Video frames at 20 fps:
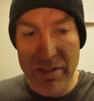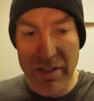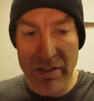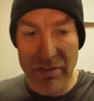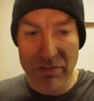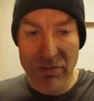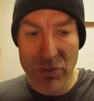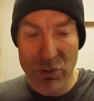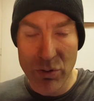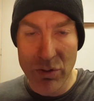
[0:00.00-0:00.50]
on
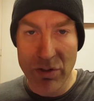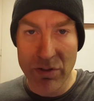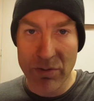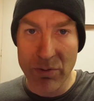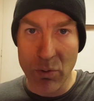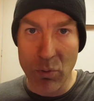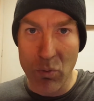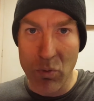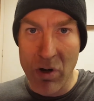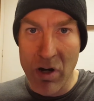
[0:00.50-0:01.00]
day
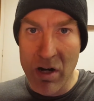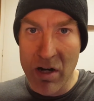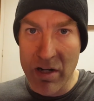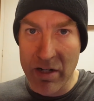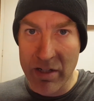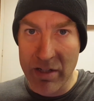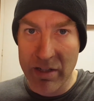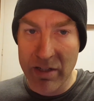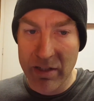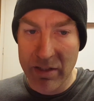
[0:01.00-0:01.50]
4,
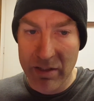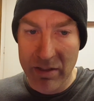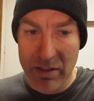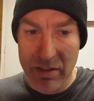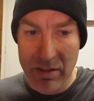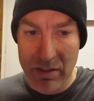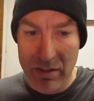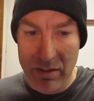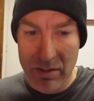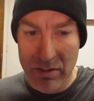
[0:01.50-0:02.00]
walk
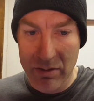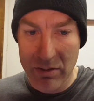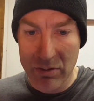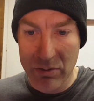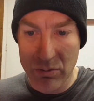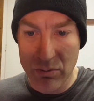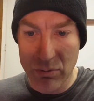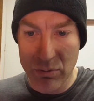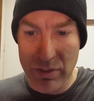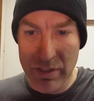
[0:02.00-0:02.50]

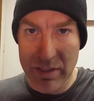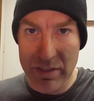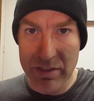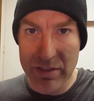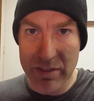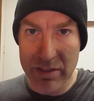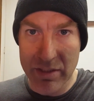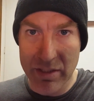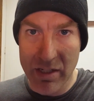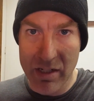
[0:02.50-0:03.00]

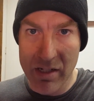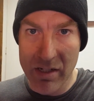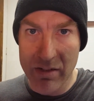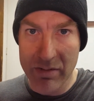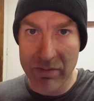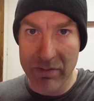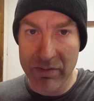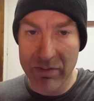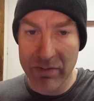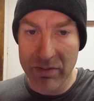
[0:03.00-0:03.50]
quickly
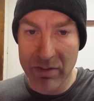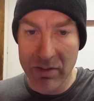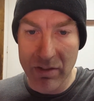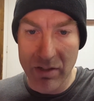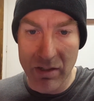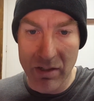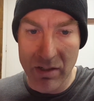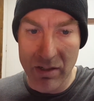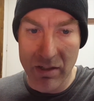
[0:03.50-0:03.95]
enough.